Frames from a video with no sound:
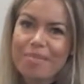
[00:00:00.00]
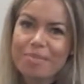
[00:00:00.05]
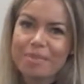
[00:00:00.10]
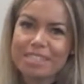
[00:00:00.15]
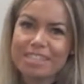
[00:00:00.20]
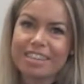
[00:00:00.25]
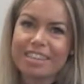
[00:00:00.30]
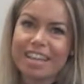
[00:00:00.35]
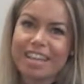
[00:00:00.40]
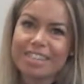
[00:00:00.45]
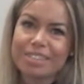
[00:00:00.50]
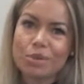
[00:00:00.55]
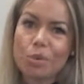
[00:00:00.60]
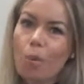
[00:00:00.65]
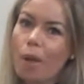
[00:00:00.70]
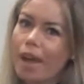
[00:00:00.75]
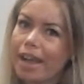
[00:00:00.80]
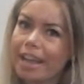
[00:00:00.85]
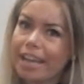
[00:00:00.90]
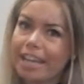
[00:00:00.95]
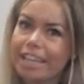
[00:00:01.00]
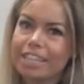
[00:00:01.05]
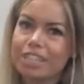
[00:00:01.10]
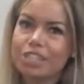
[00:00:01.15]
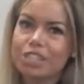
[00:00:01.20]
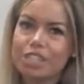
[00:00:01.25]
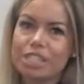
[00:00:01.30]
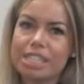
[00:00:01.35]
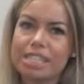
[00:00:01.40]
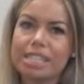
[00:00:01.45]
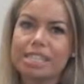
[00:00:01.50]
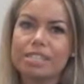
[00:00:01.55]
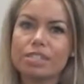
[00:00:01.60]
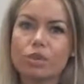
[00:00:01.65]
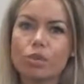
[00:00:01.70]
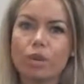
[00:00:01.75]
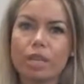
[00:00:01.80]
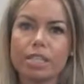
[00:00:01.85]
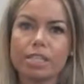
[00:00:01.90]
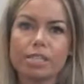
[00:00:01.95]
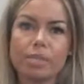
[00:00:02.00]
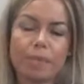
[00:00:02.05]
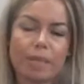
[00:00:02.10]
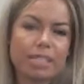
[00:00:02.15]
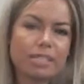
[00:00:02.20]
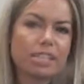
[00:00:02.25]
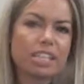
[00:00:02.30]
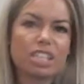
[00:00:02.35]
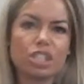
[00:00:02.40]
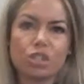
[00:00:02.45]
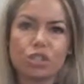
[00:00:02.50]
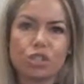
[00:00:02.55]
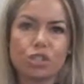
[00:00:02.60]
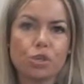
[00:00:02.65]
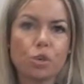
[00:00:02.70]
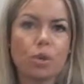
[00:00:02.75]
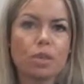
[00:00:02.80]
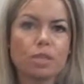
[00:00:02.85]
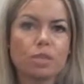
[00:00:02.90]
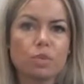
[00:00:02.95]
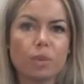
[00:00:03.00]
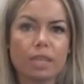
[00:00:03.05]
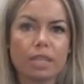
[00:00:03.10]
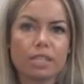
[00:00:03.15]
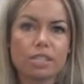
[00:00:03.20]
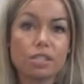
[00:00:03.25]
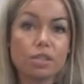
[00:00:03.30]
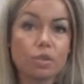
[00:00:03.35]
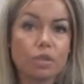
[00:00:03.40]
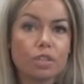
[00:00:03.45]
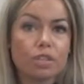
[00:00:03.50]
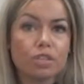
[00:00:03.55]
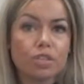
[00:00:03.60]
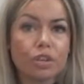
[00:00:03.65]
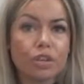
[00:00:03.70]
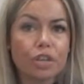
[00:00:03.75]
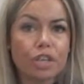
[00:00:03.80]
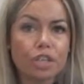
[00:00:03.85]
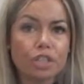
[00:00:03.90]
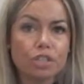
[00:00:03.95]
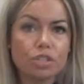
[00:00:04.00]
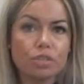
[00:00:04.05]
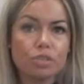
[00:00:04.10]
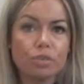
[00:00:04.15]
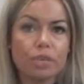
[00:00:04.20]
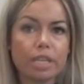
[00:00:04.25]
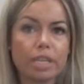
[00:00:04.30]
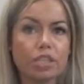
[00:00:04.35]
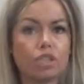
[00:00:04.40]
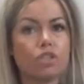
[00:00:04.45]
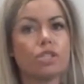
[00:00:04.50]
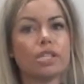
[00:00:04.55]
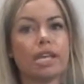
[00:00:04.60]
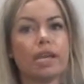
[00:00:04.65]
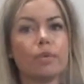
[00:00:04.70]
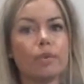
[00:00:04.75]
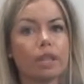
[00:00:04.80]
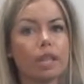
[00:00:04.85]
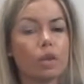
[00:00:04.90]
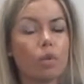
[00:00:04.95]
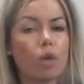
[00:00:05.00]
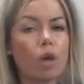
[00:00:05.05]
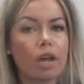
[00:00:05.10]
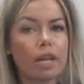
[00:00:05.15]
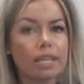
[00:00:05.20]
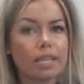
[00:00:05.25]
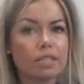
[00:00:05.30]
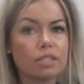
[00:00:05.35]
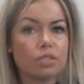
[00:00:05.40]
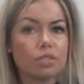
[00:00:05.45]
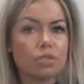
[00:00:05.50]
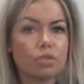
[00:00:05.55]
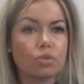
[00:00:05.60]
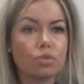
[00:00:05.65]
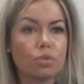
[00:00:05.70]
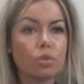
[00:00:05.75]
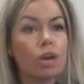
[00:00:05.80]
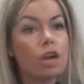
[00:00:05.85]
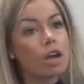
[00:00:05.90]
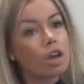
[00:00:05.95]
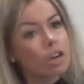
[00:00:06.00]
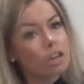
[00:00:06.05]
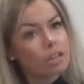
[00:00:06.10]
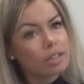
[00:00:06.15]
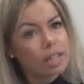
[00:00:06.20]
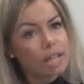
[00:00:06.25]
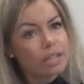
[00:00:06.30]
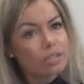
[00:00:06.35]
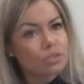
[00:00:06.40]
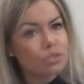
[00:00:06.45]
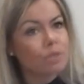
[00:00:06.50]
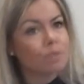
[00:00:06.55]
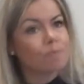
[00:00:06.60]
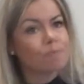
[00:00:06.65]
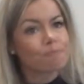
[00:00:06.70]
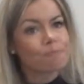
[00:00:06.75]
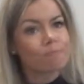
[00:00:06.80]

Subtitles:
Miss Alexa White, and she is going to basically just show us what the students are going to do each day when they walk into our classroom.